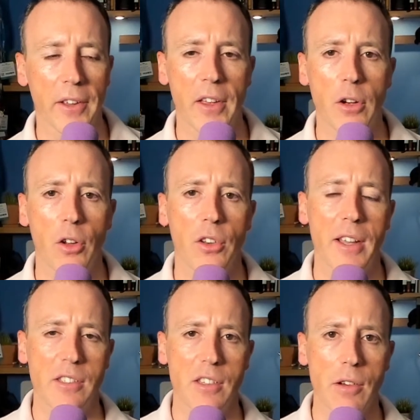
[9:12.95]
They're not
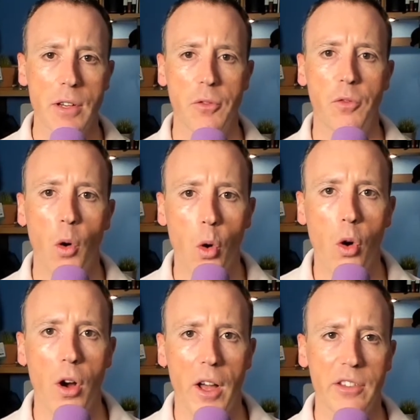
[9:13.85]
necessarily
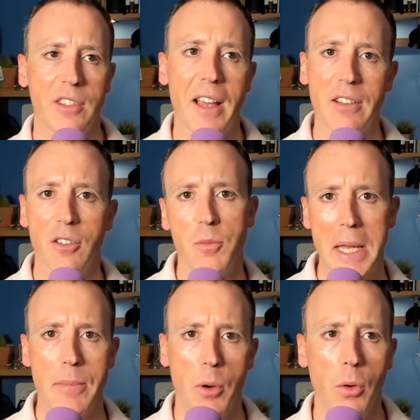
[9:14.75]
for a set of
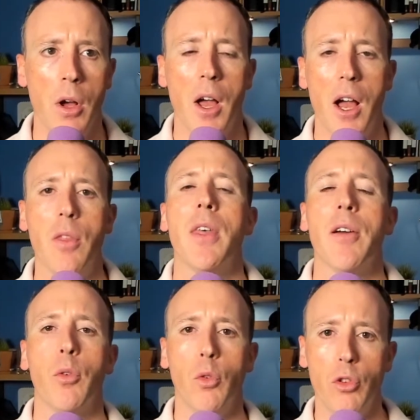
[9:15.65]
people and
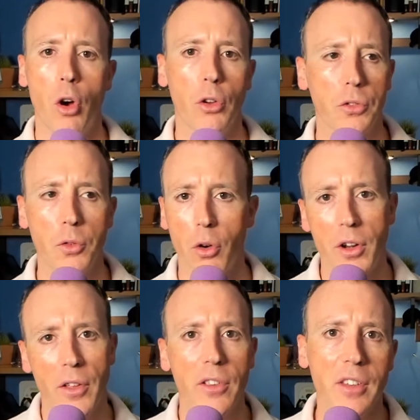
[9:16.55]
therefore not for
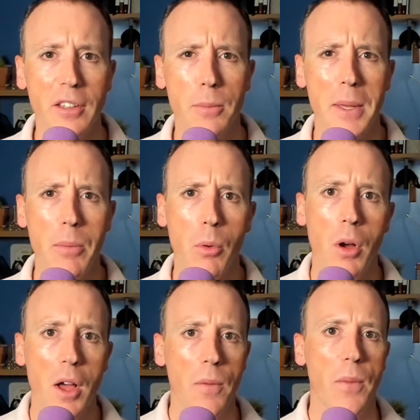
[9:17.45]
another set of
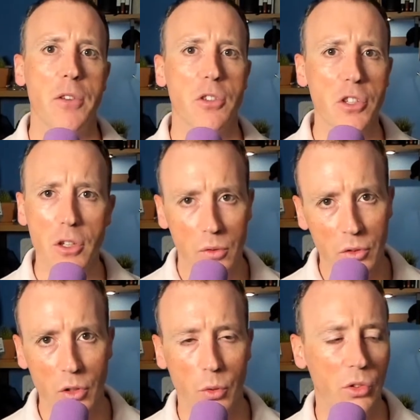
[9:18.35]
people. They're just
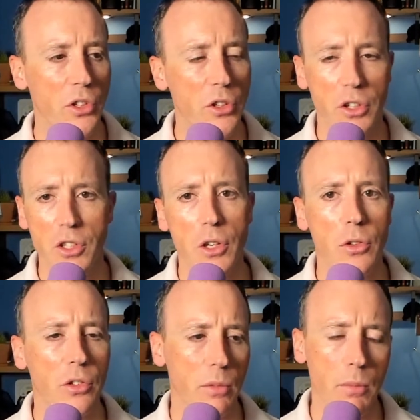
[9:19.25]
useful tools, and you can
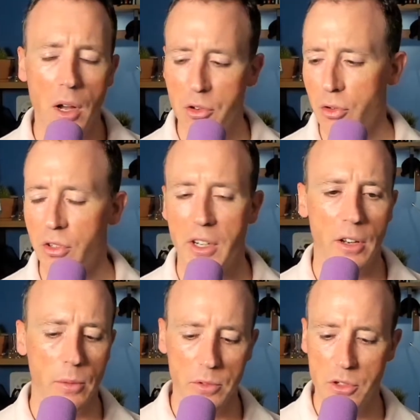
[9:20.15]
use as much or as
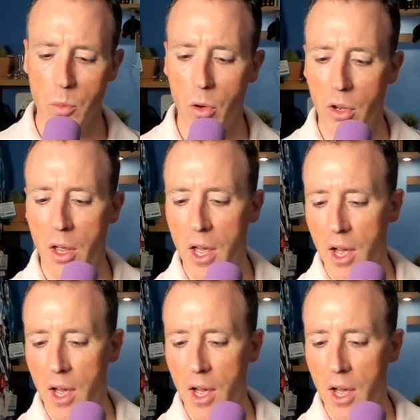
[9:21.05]
little of them as you want.